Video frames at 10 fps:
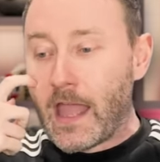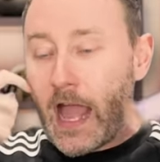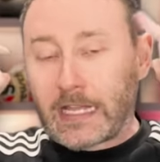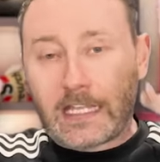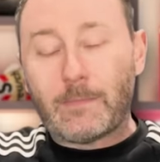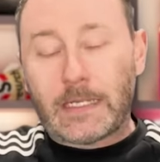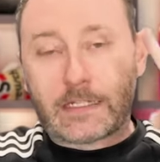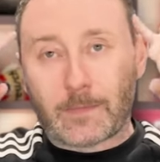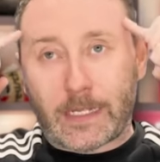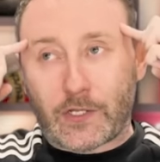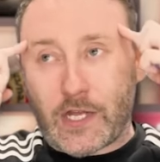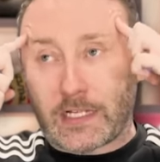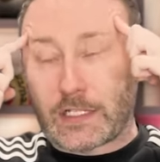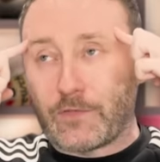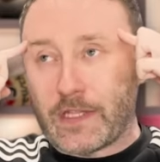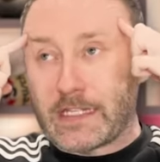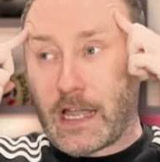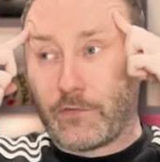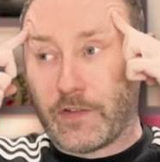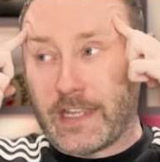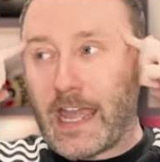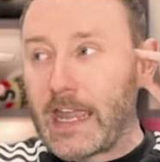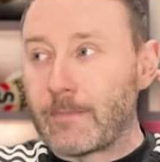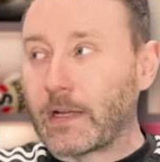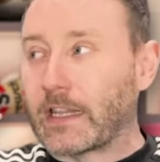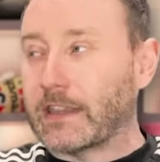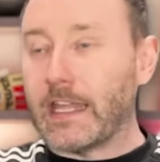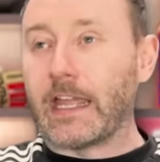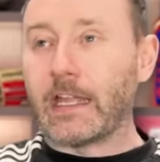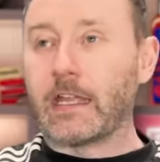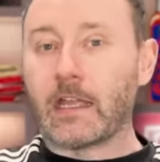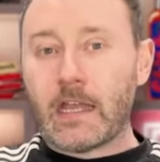I keep meaning to make a checklist for this and forgetting, but I think